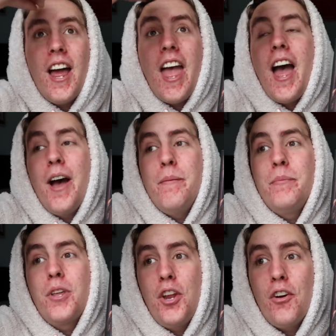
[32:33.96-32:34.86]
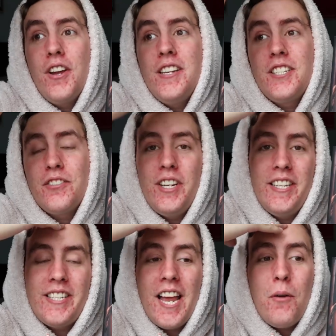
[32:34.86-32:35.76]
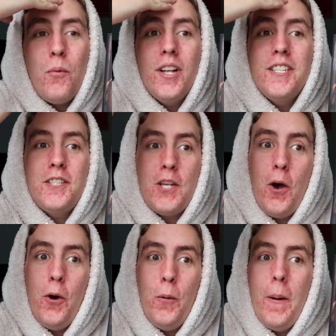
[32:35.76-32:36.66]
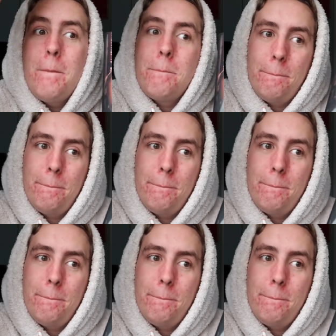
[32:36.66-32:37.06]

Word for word: I am curious to read the second one, so